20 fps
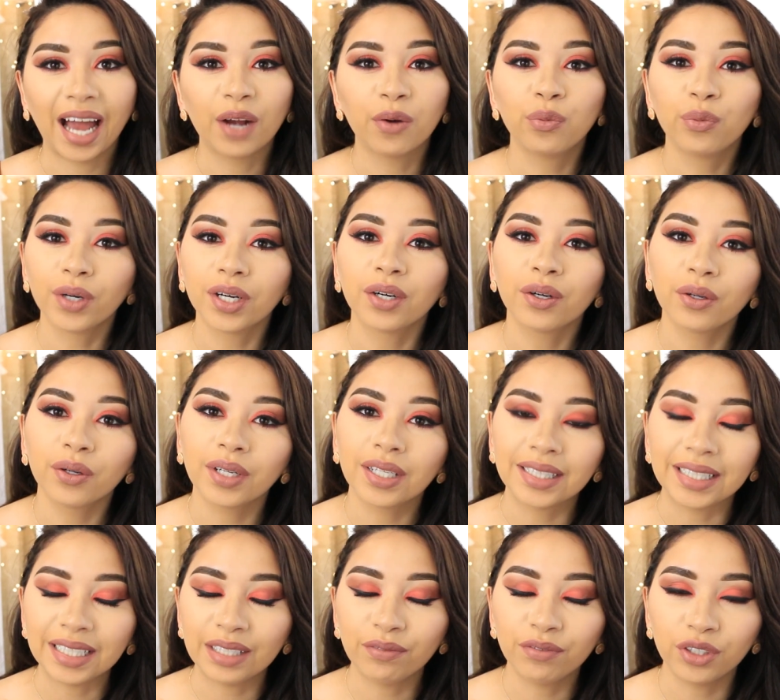I will
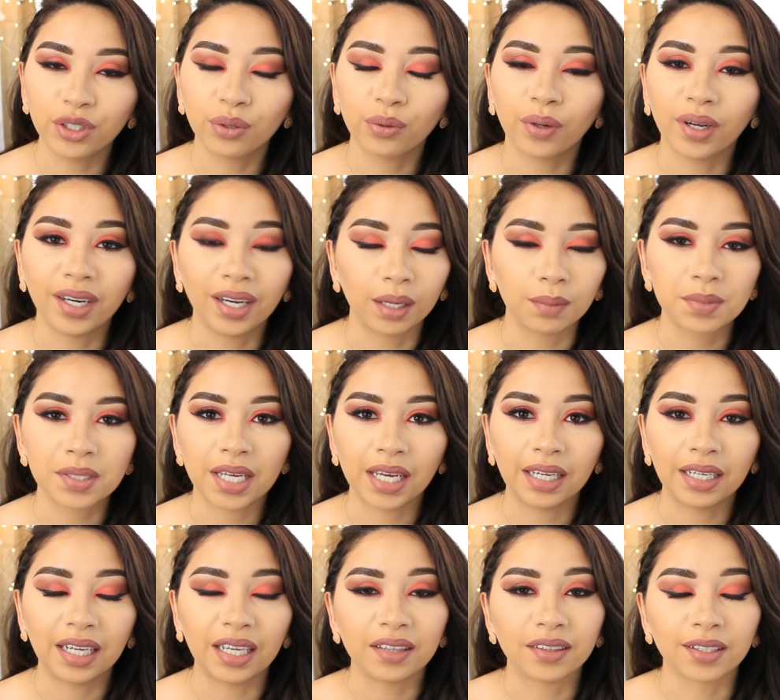leave you an
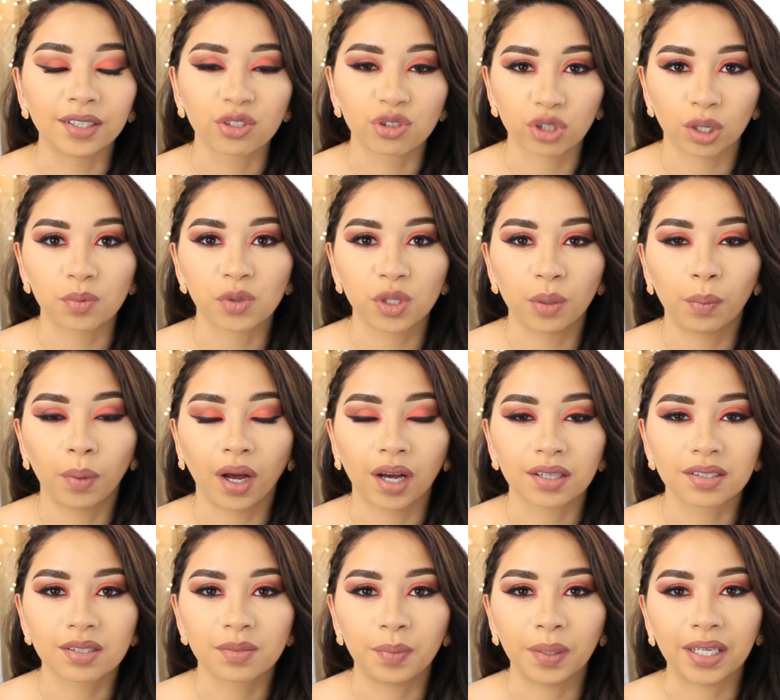update in the description
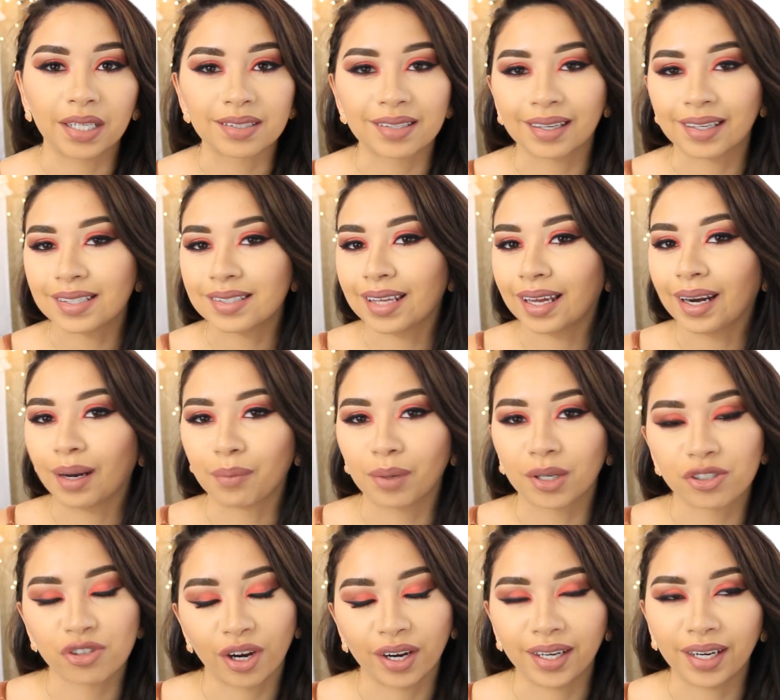box, because like I said, I'm
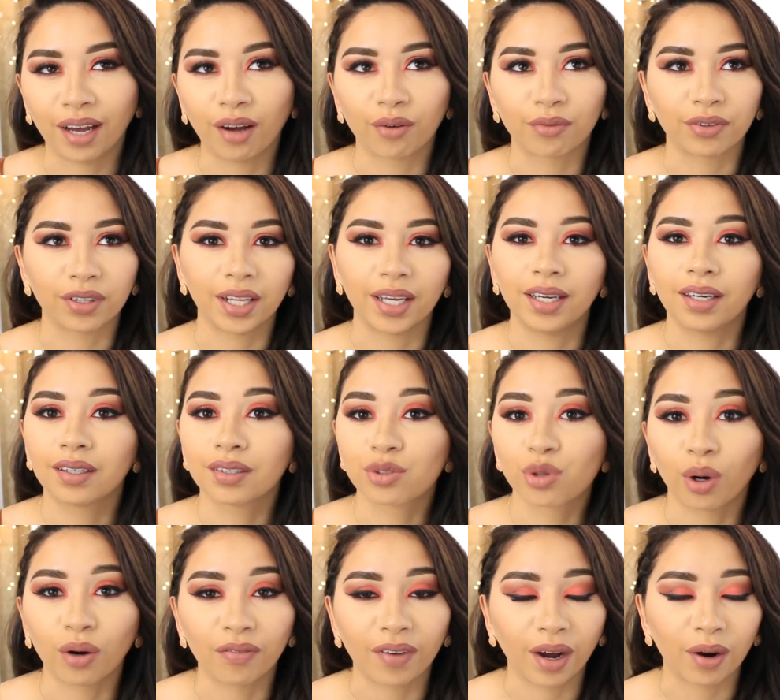not trying out for like
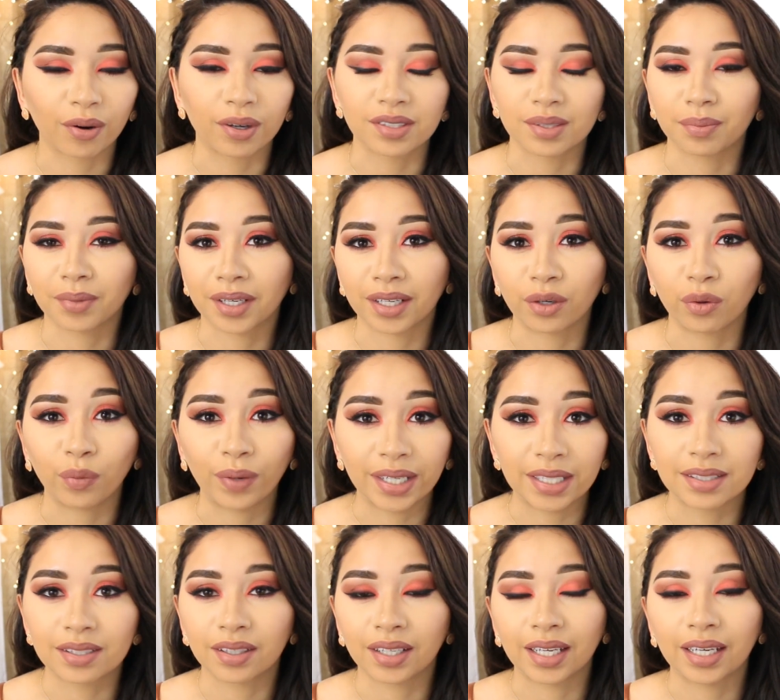twelve hours. I'm not gonna
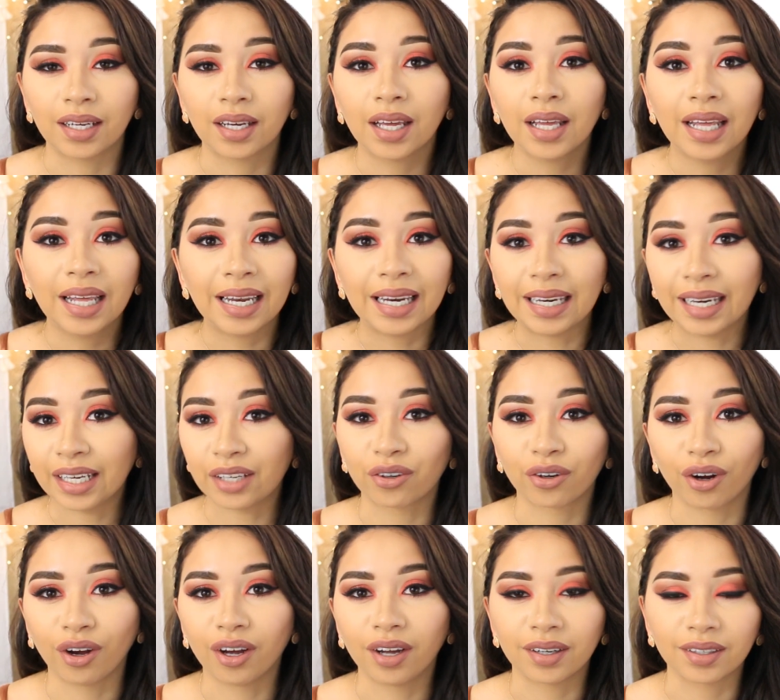wait till like
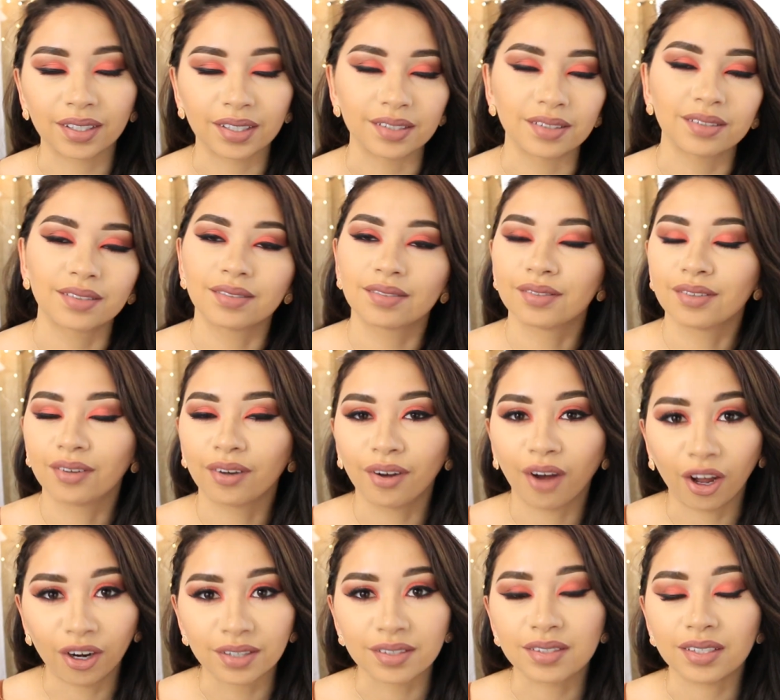later on, because
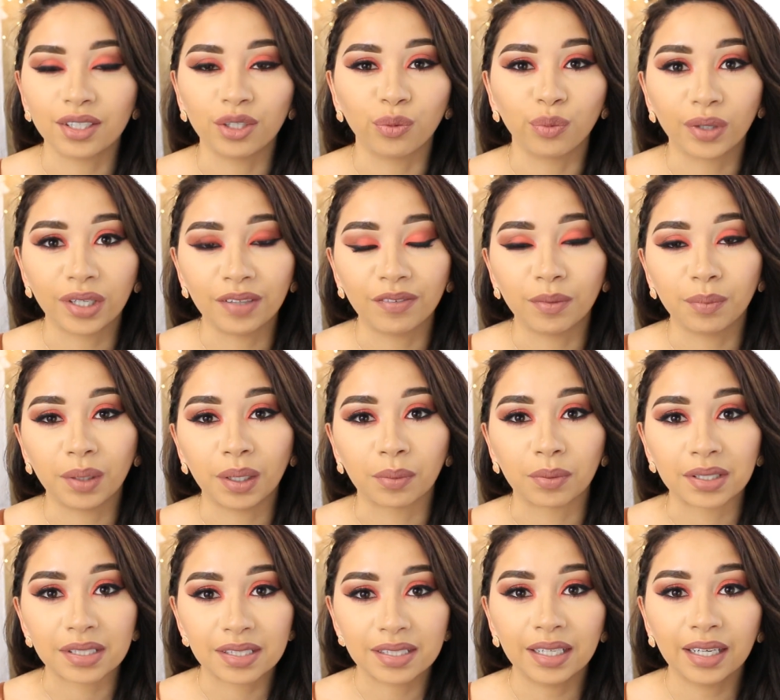honestly you wouldn't even be
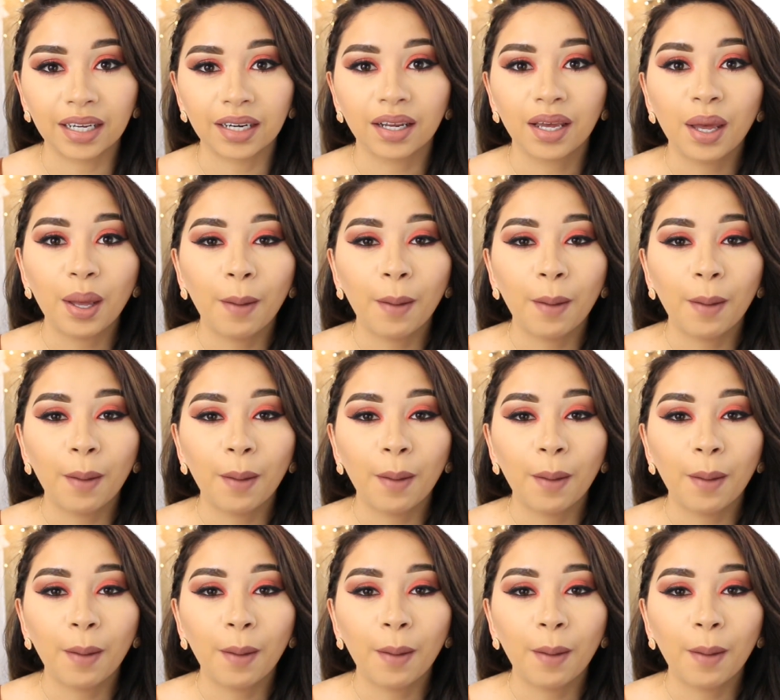able to see it,